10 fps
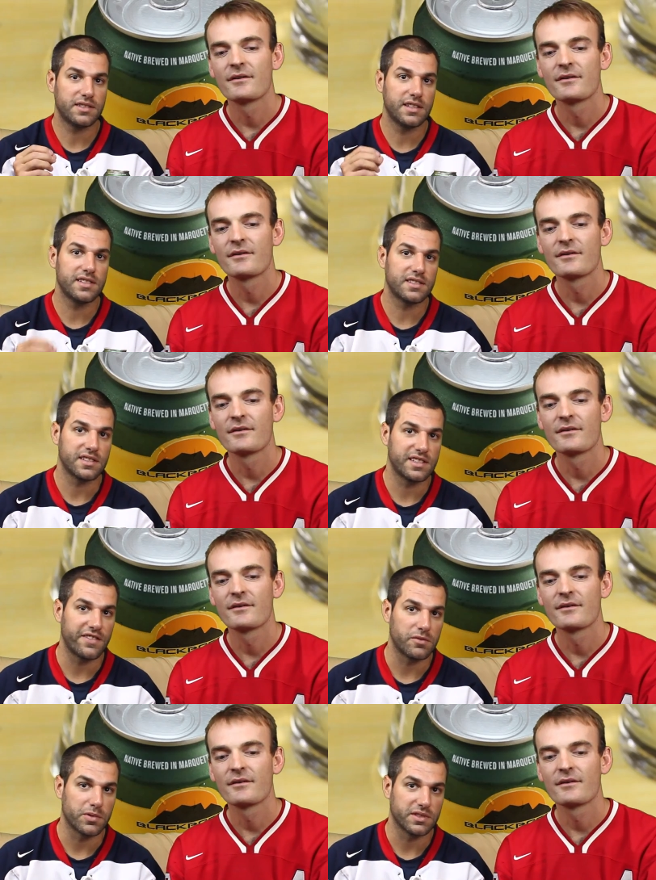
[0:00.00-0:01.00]
Speaker 1: since it's a
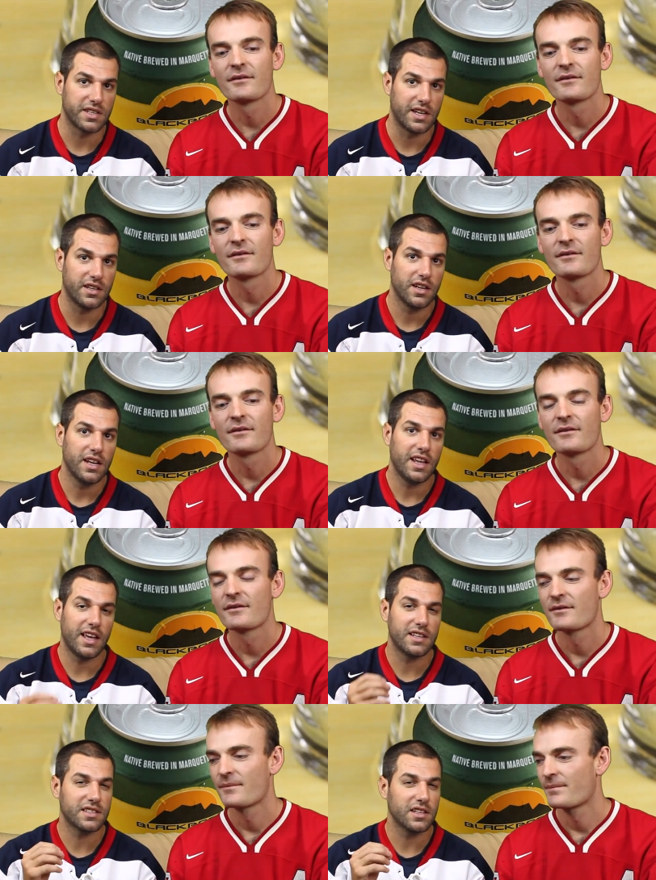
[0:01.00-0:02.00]
7%,
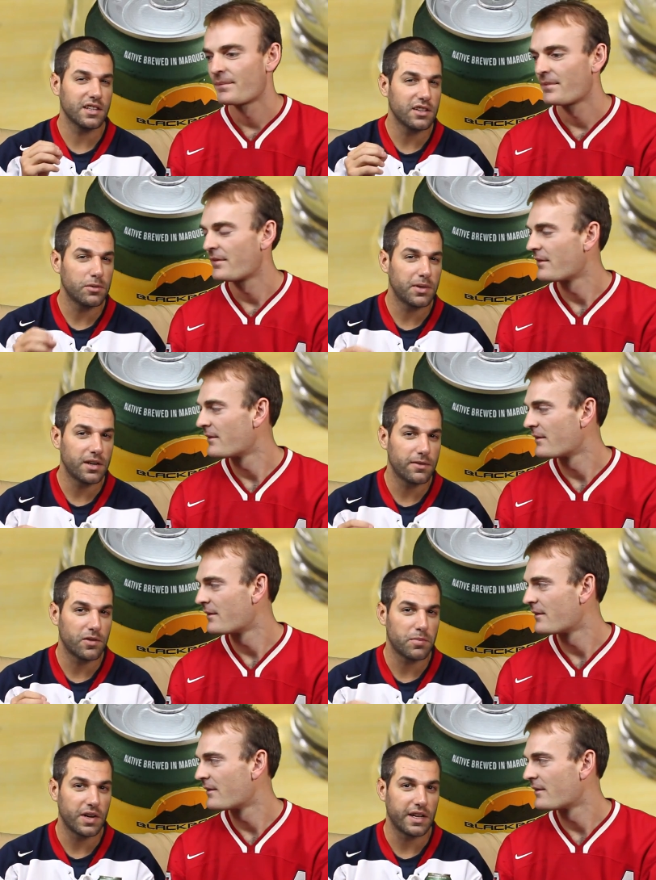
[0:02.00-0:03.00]
it has a little bit of
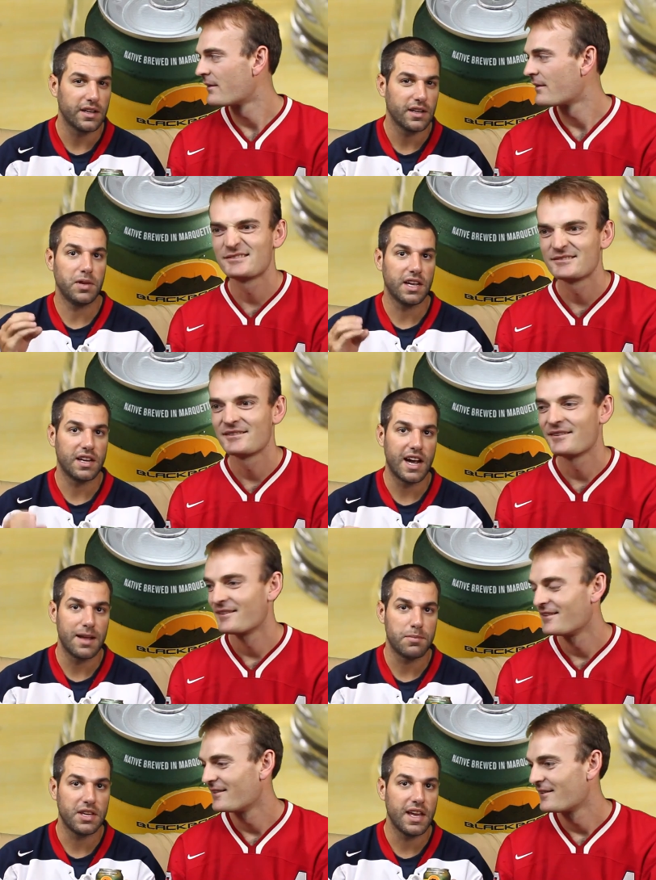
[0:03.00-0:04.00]
a bite. Being an
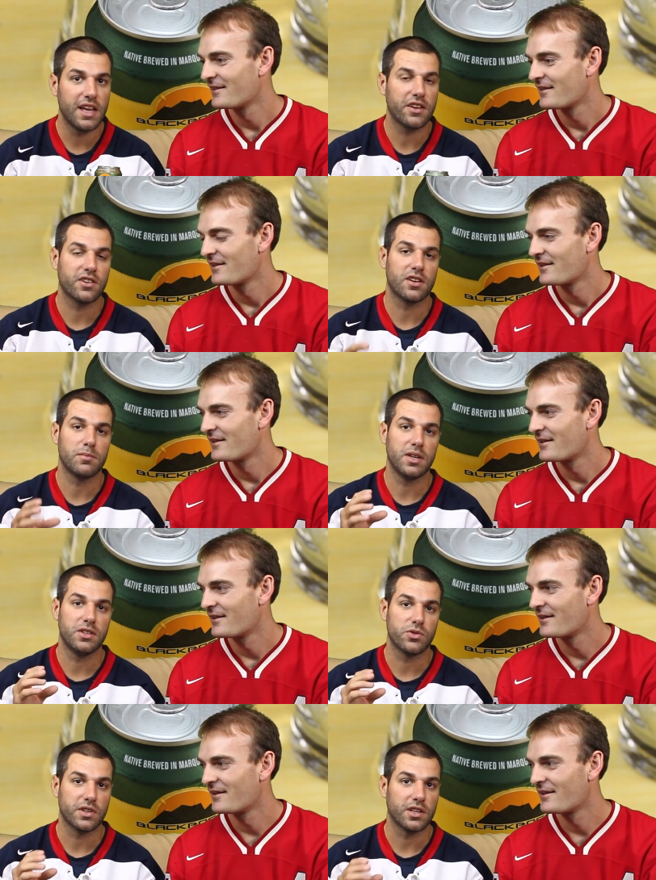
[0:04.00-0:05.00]
IPA, you're gonna
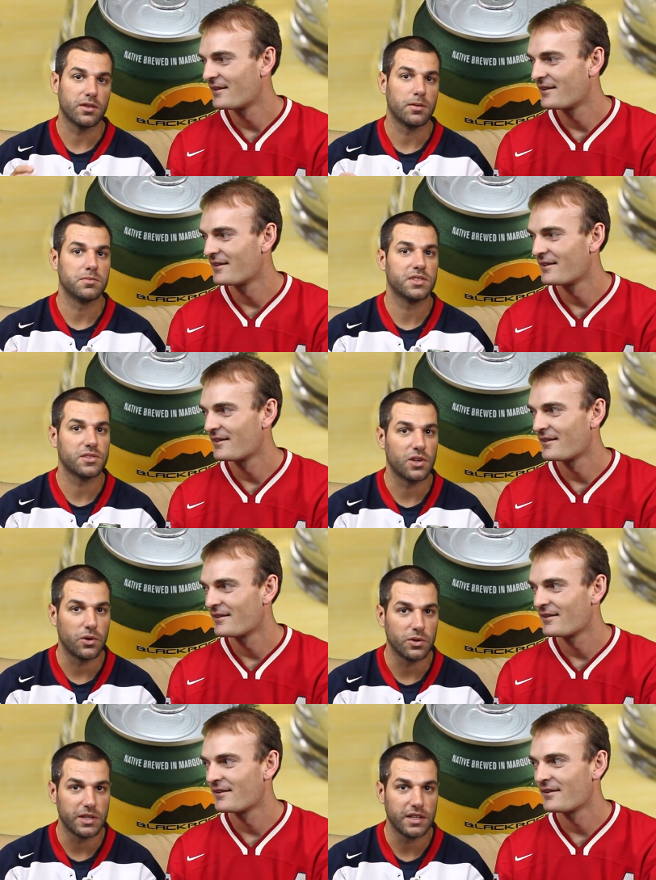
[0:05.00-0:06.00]
be drinking them
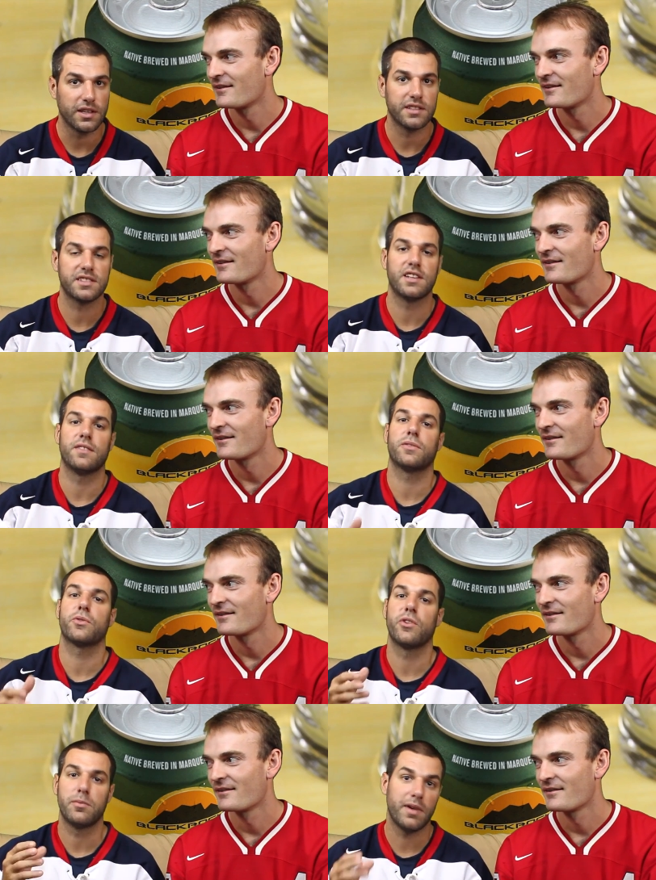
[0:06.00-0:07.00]
slowly instead of
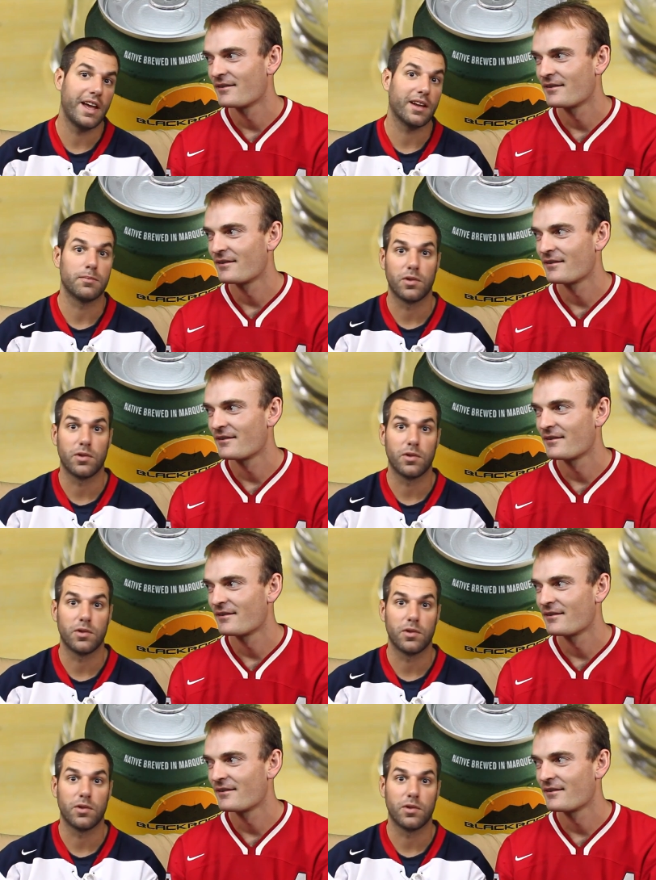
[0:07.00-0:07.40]
throwing back